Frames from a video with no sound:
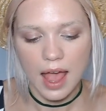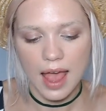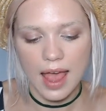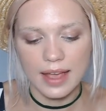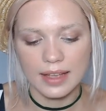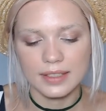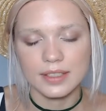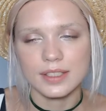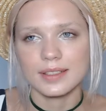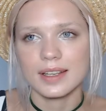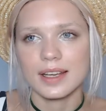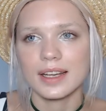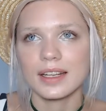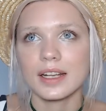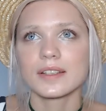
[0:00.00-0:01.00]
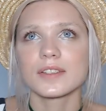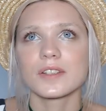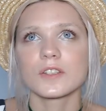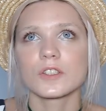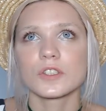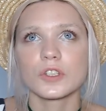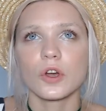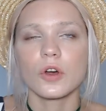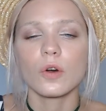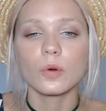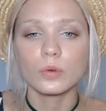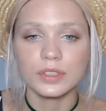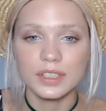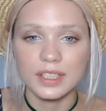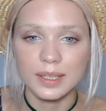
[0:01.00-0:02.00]
and it is
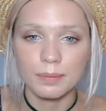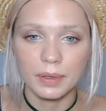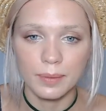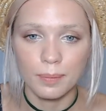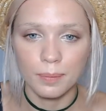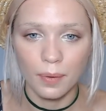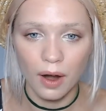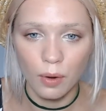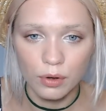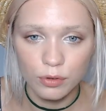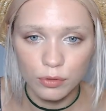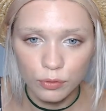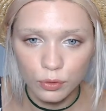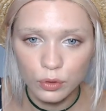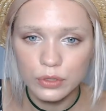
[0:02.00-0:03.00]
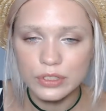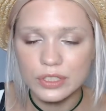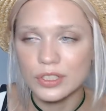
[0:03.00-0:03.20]
so deeply powerful.